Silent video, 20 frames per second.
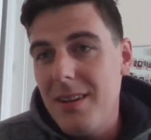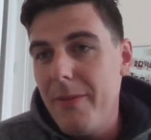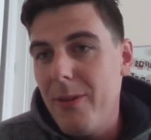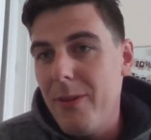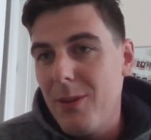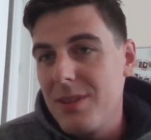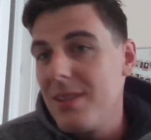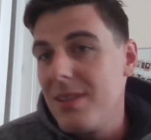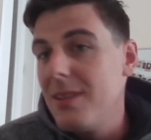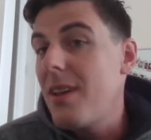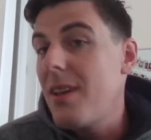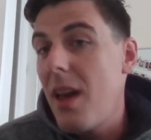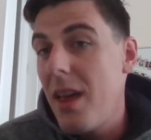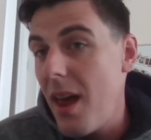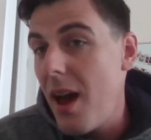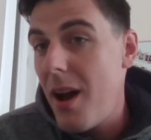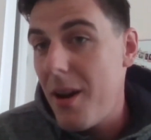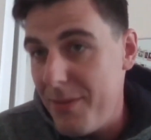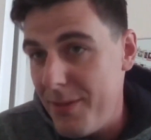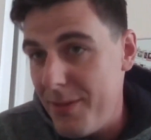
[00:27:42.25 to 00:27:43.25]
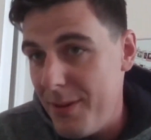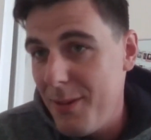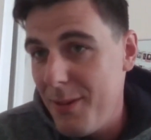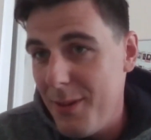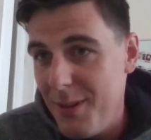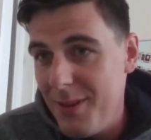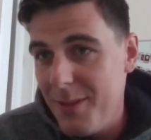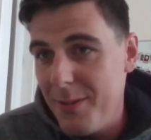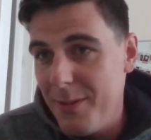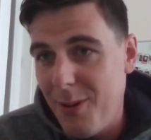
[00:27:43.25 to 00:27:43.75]
wasn't enough
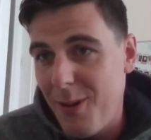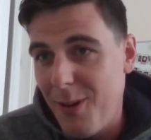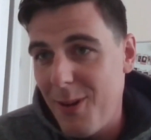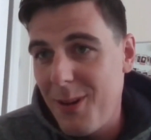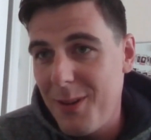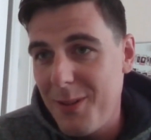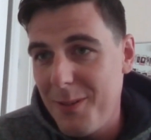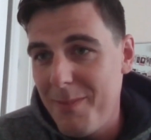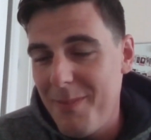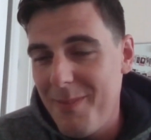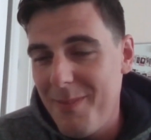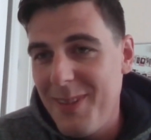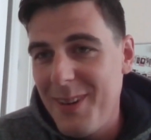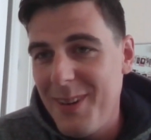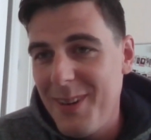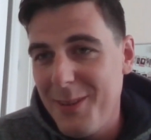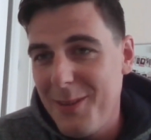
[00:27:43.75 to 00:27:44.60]
for